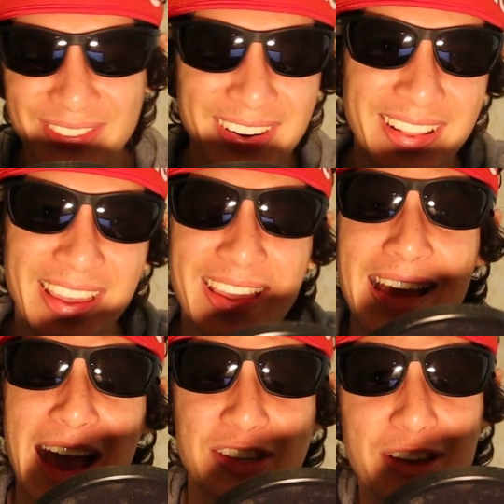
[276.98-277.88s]
Bro, like,
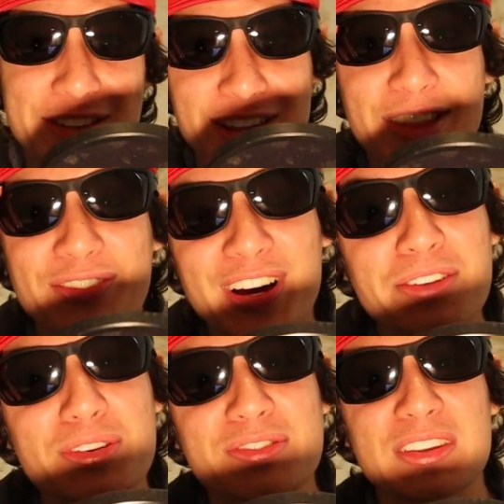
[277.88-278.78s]
I saw this other
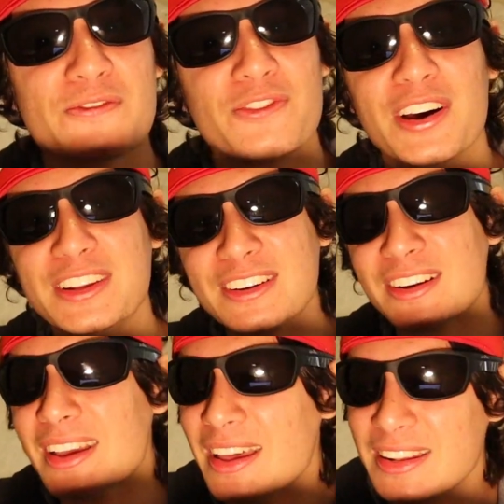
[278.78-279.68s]
one, which was even
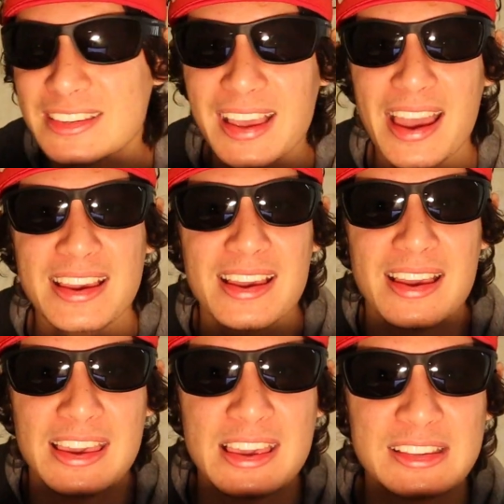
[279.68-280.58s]
funnier. This guy,
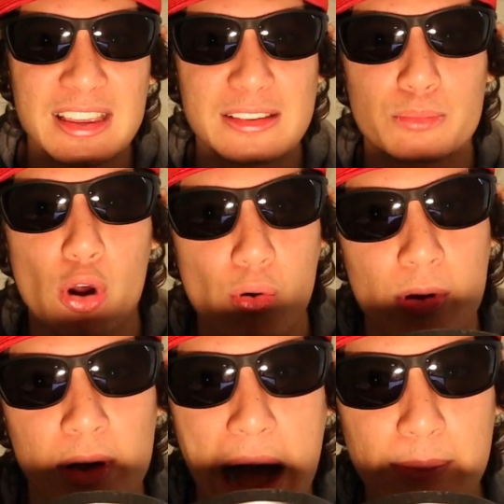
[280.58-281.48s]
he says,
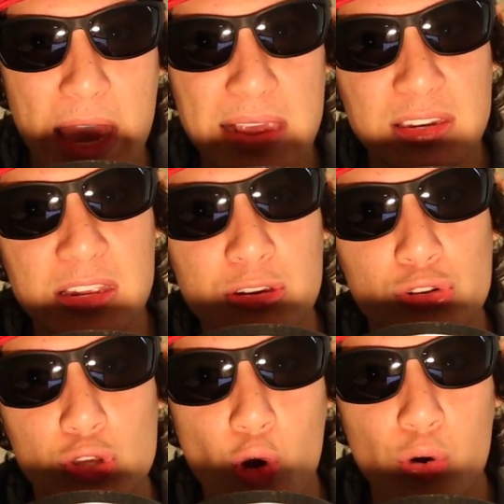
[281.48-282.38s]
bro, I'm 18
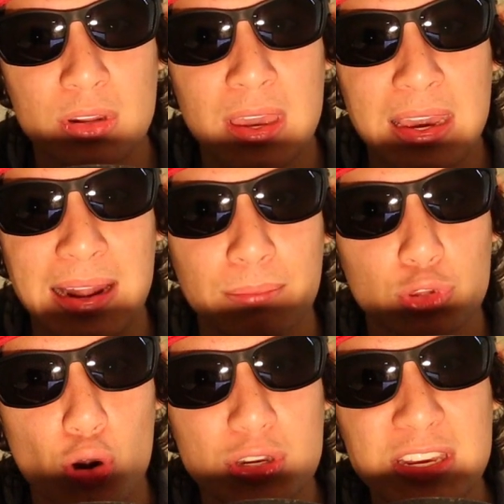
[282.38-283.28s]
years old, and I'm
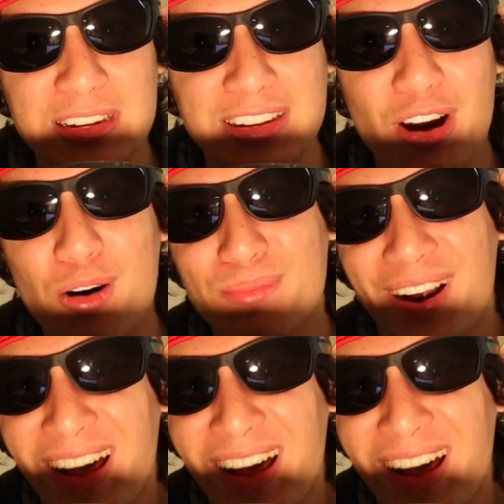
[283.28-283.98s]
13-0,